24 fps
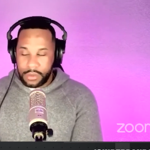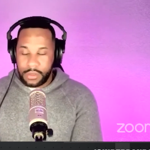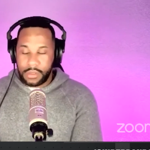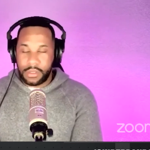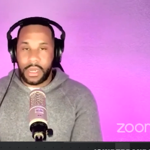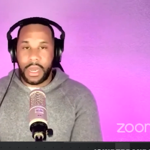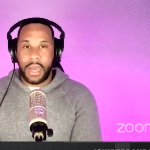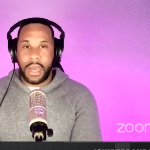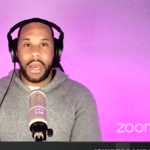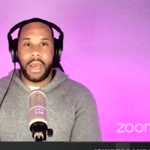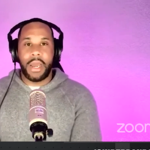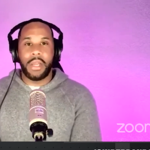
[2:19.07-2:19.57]

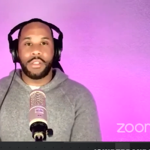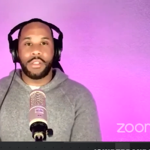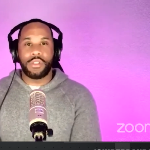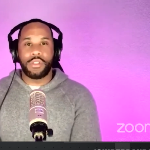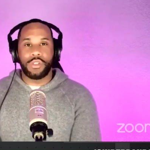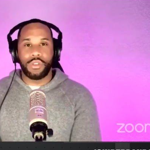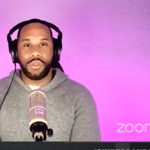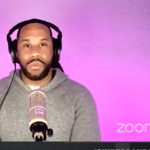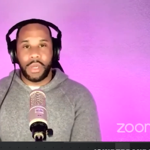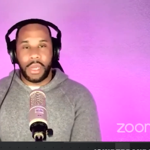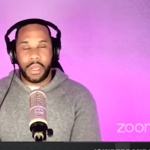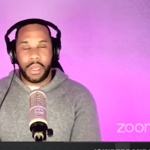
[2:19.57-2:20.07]
tied
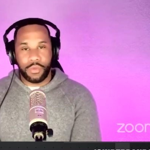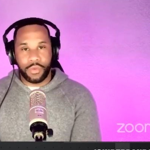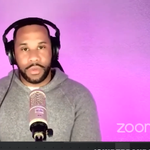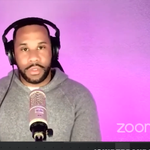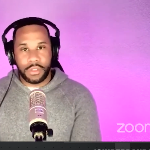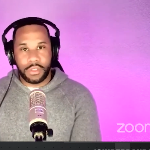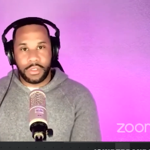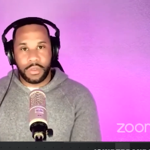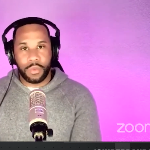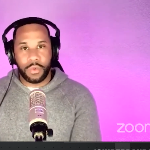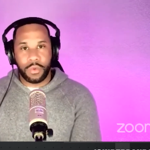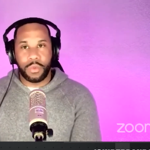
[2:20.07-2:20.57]
to a
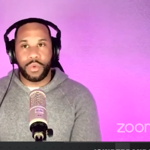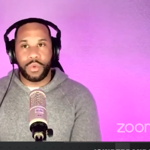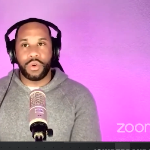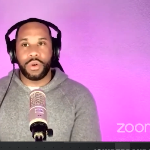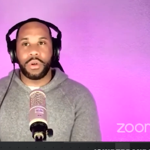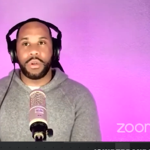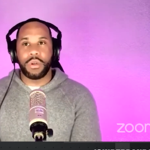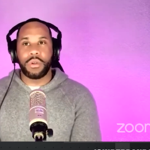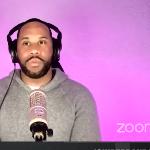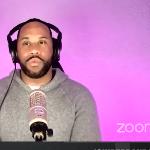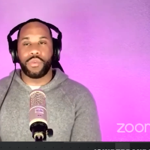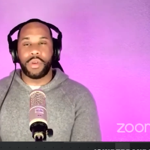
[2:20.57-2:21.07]
risk to
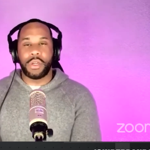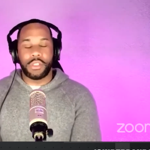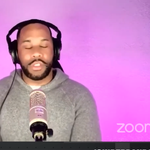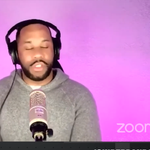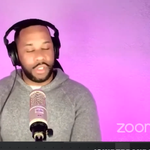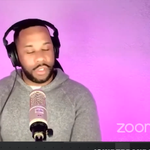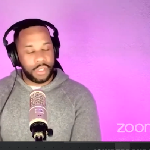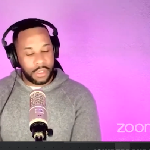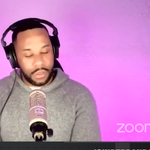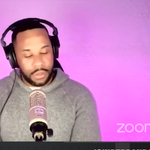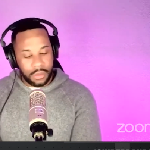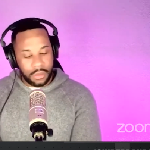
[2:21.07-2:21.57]
reward
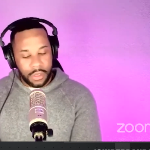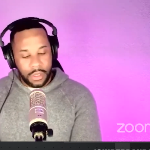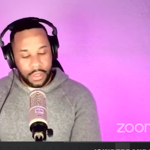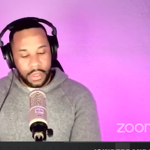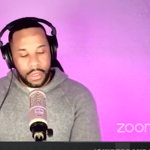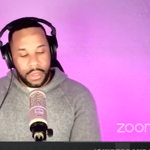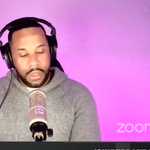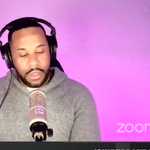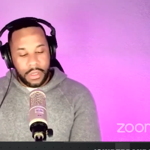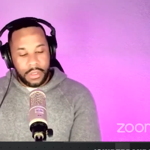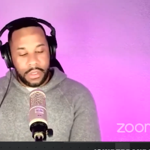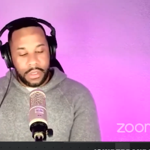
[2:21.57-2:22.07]
ratio
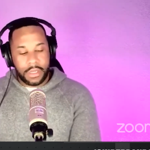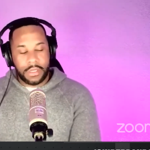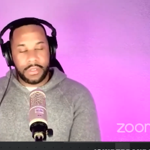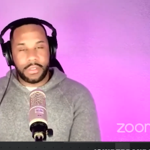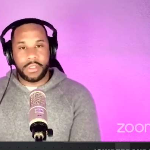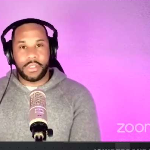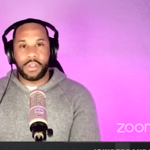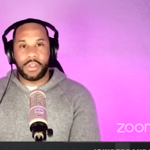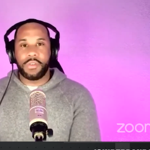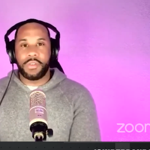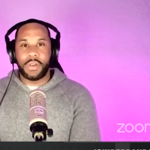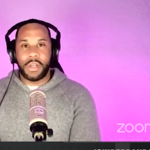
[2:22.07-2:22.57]
that is
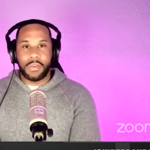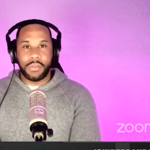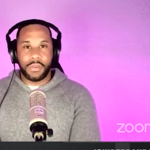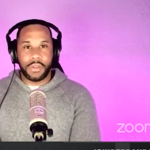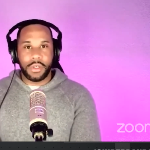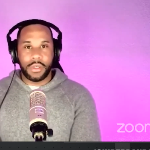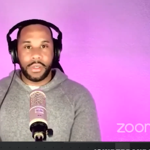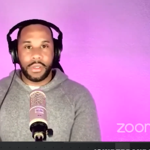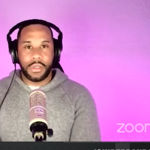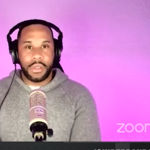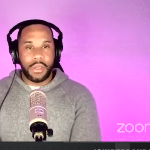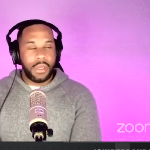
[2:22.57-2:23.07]
in your
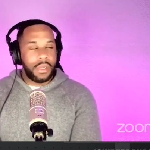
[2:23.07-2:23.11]
favor.